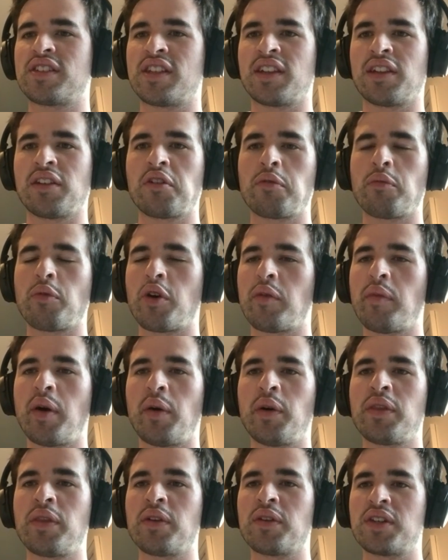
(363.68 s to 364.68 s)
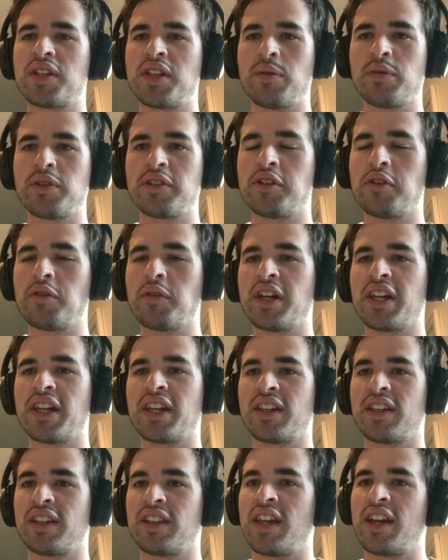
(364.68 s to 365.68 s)
and learn more about what their team is
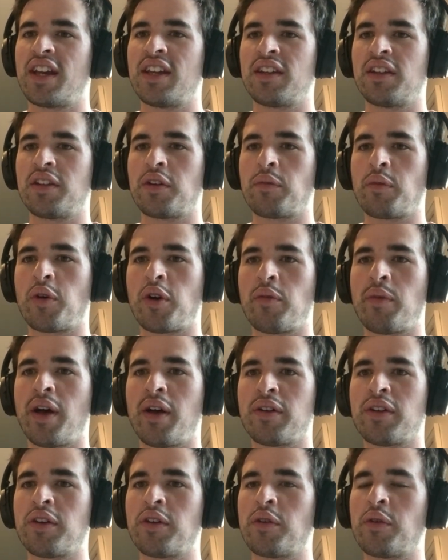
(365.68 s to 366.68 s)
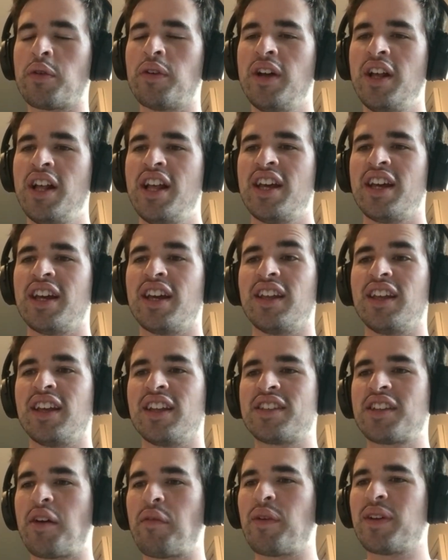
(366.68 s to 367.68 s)
doing. They can learn more about you.
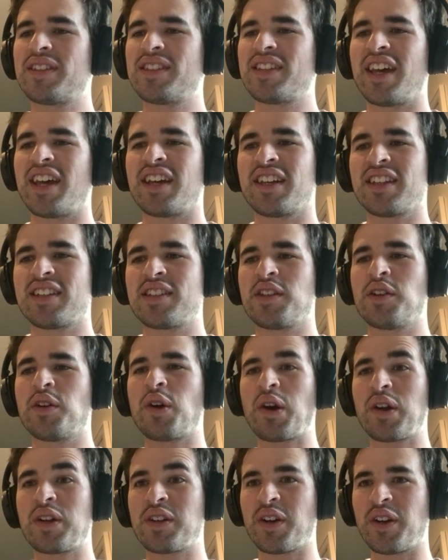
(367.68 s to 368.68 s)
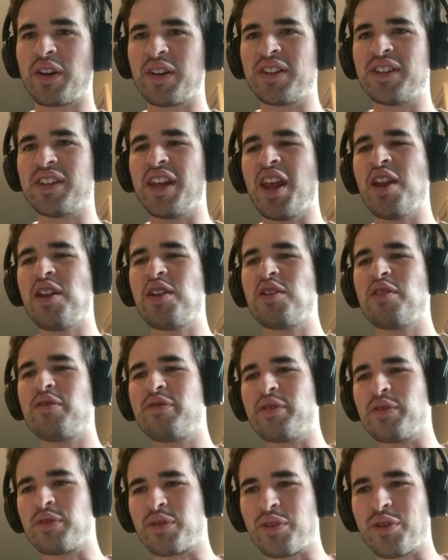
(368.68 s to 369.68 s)
It's almost like it's your turn to
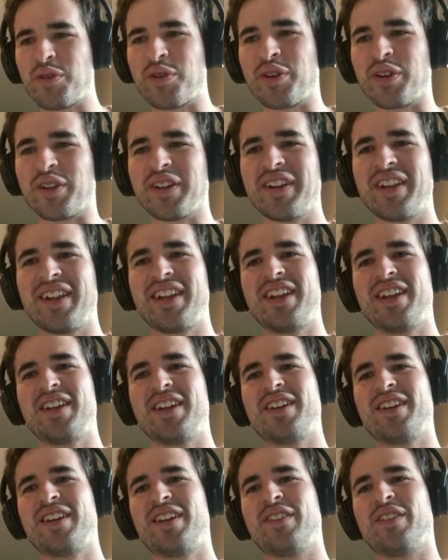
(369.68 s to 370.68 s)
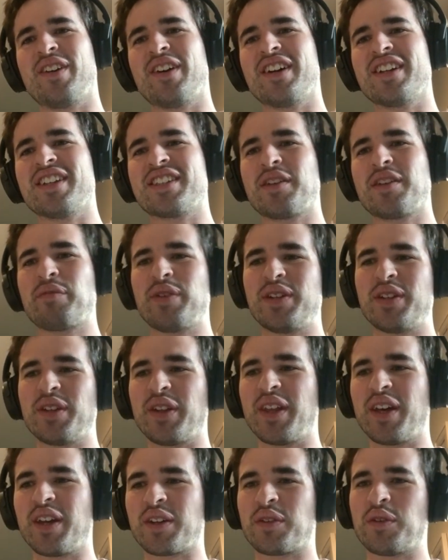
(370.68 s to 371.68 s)
interview Google, whereas up until
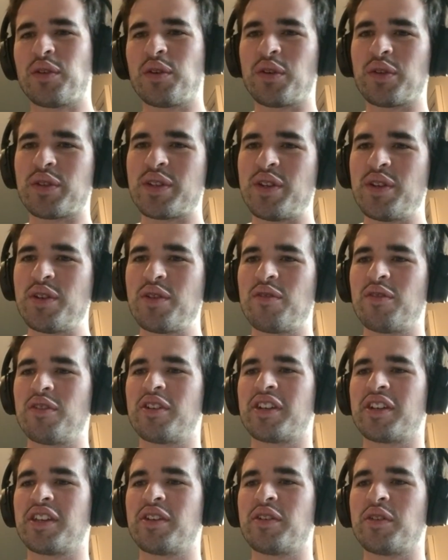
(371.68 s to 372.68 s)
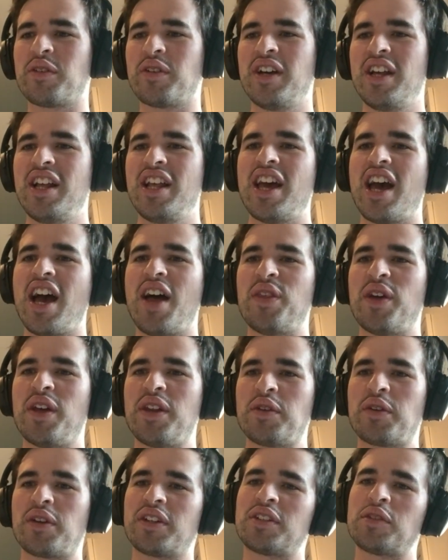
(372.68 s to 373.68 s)
then, Google was interviewing you. And then
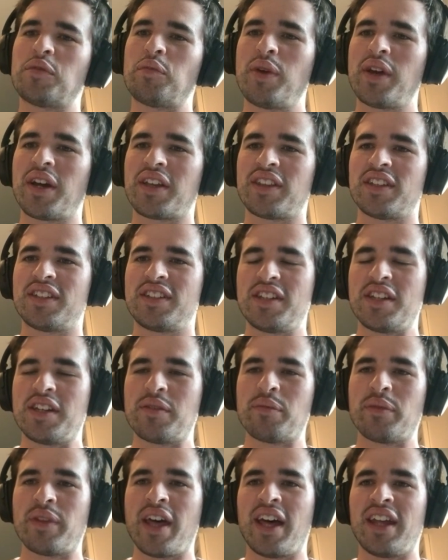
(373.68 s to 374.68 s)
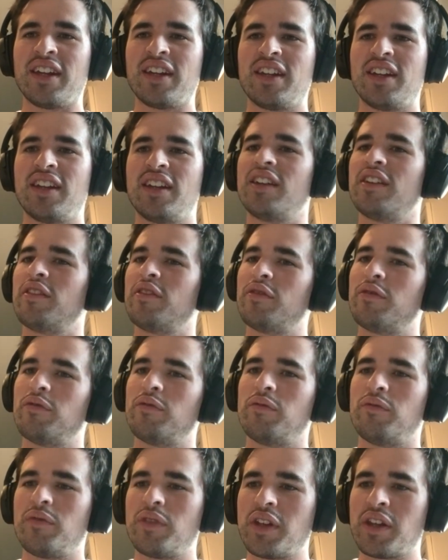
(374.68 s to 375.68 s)
you get to pick the team that,
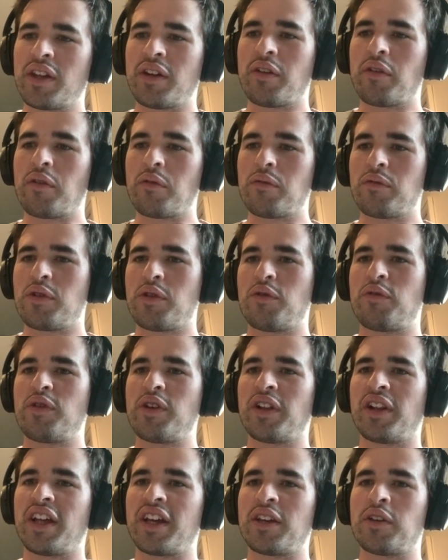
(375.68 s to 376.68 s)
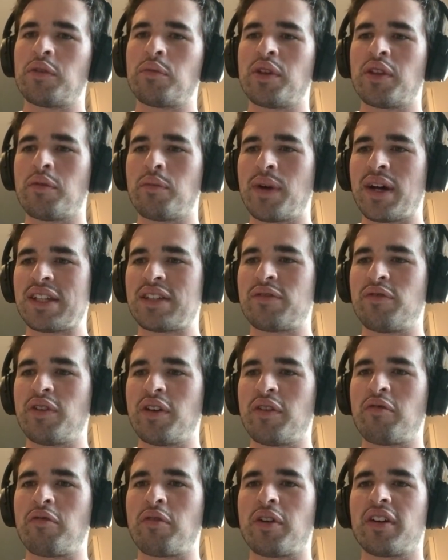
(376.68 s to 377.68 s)
you know, you feel like you'd be the best fit
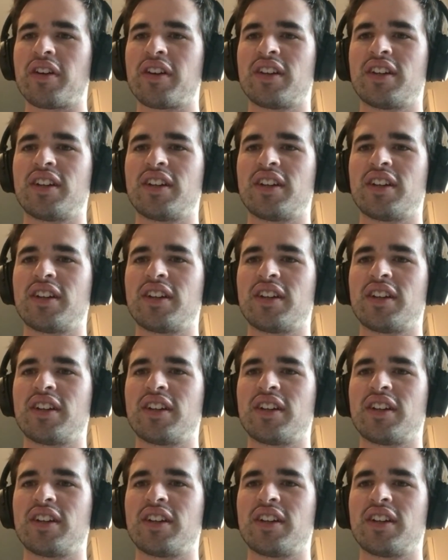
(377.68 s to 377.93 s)
for.